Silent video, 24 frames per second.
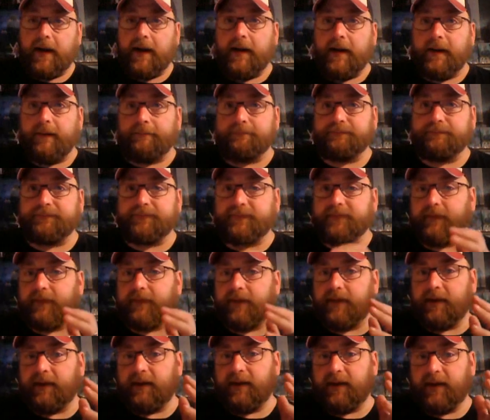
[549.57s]

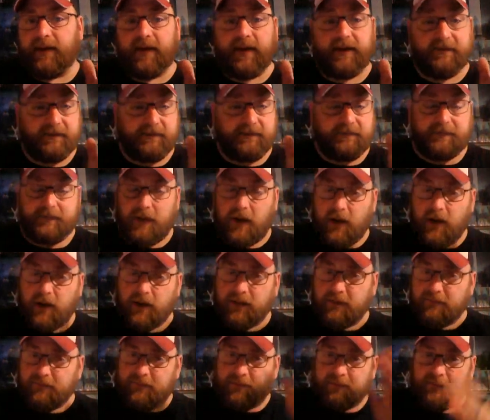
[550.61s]
As
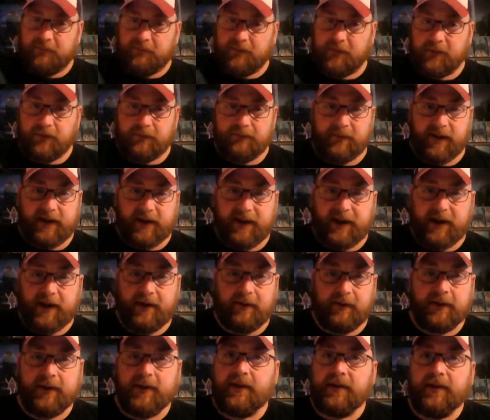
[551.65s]
all of you have heard by
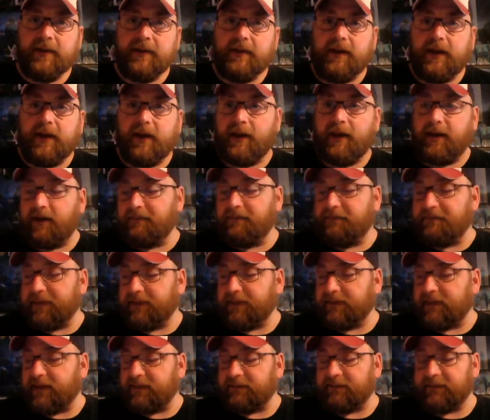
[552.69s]
now,
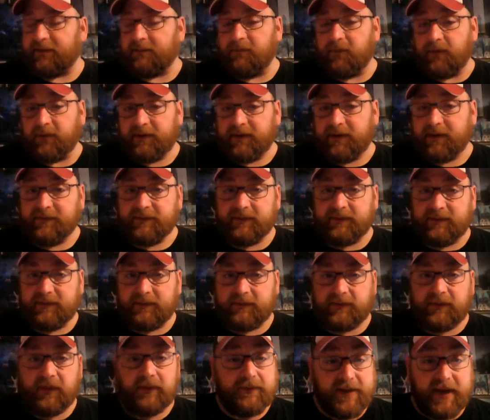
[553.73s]
Fantastic Four
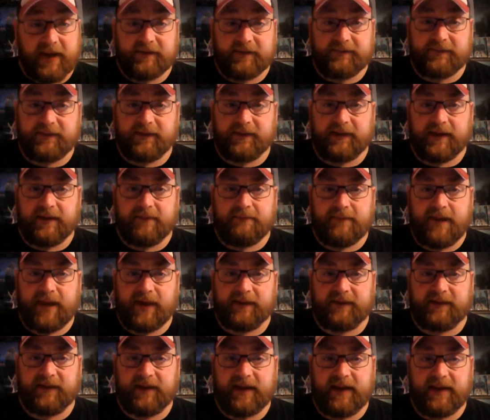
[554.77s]
don't actually get
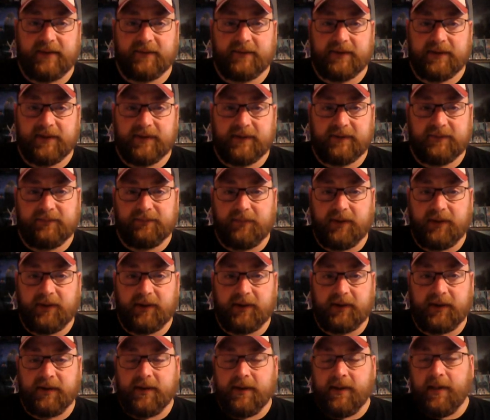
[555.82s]
back together in this book.